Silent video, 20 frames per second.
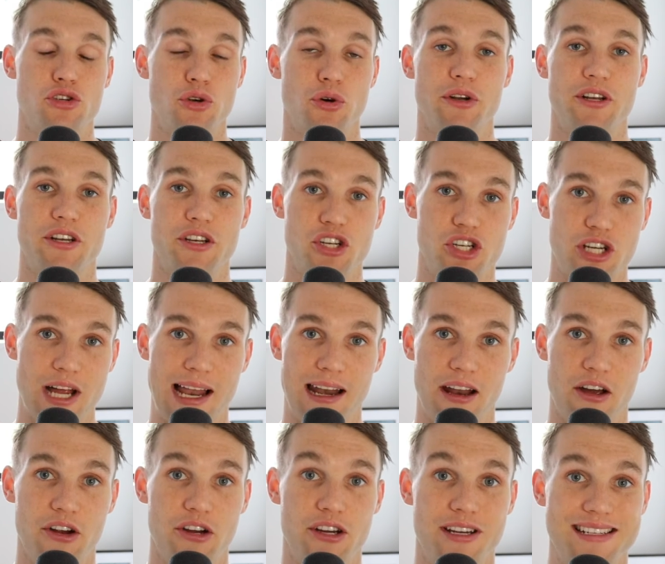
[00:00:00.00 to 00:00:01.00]
Jordan
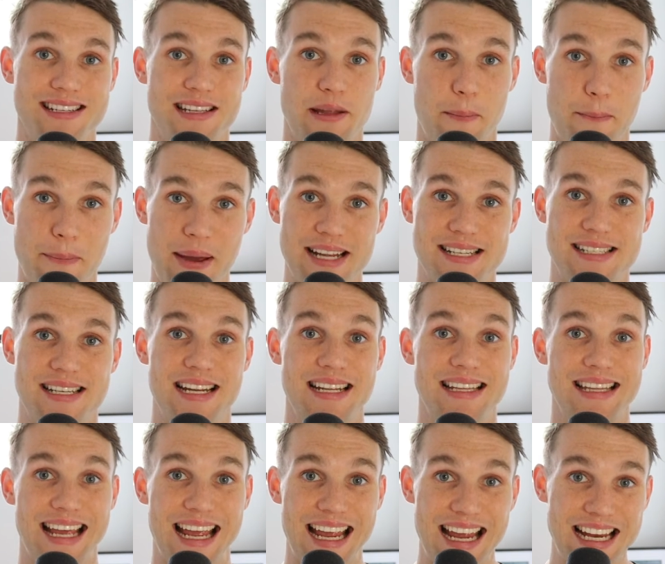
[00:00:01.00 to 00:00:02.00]
Shallow is the
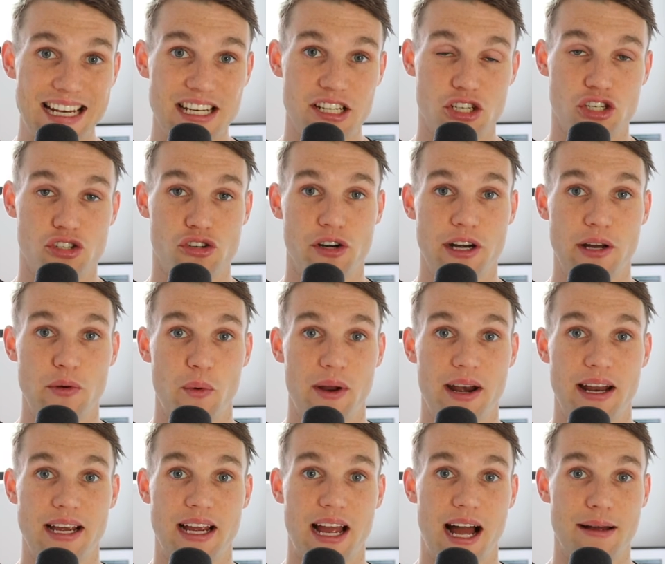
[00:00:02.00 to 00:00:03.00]
best in the industry
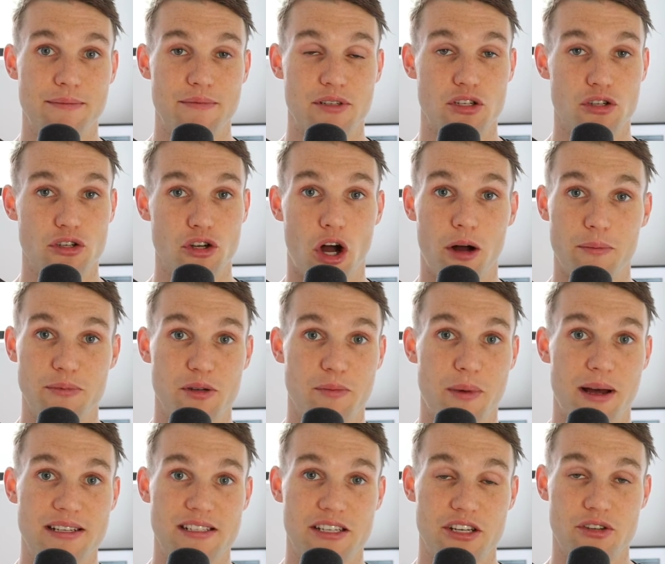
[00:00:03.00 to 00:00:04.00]
when it comes to
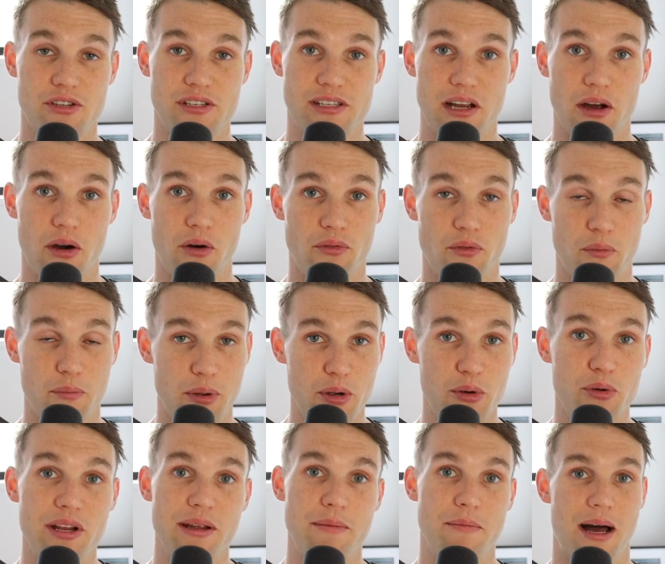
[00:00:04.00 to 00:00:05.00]
optimizing yourself,
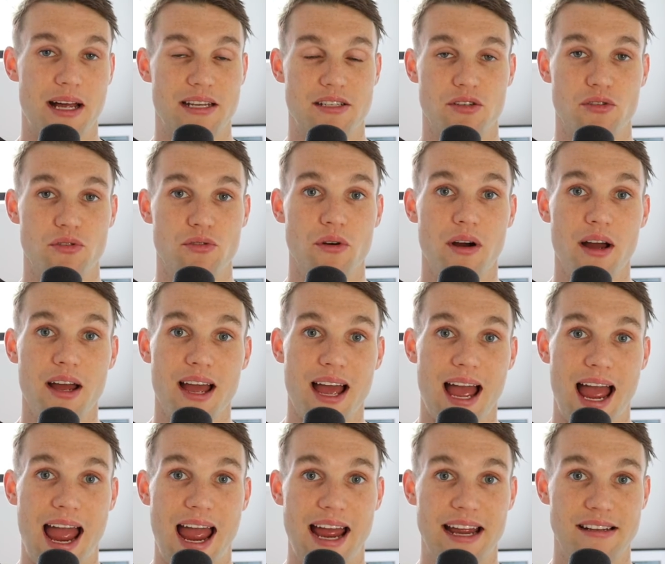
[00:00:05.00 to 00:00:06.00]
building muscle,
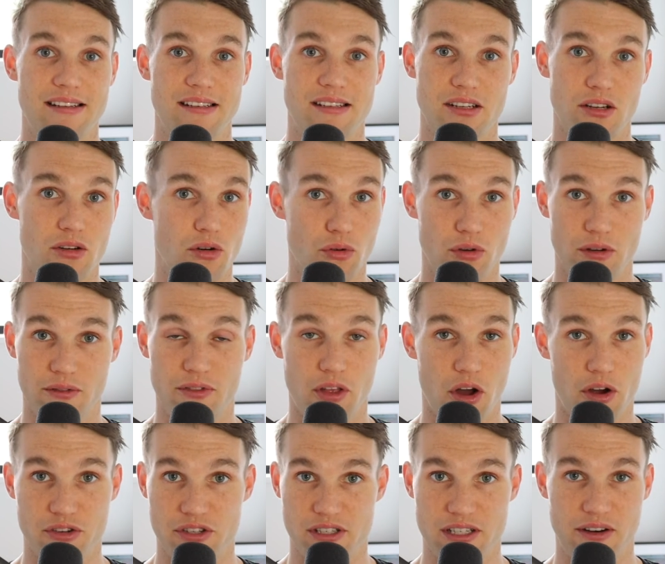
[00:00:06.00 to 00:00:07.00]
and all
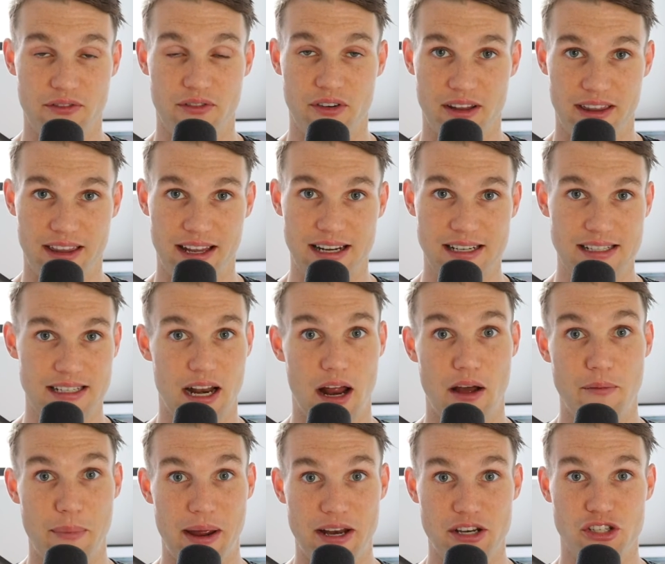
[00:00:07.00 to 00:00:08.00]
of those different things
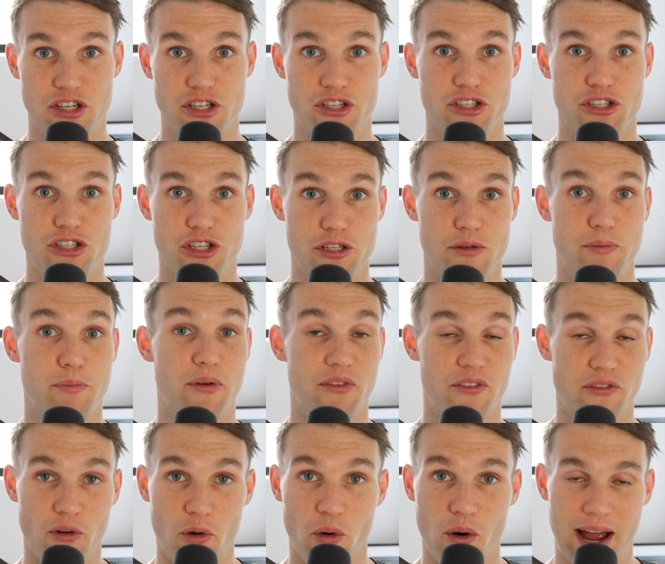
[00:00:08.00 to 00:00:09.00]
that I mentioned
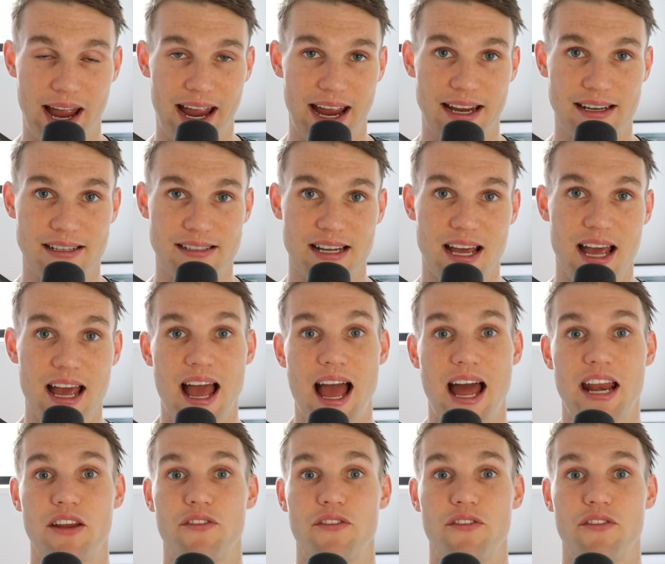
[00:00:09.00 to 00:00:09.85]
just beforehand.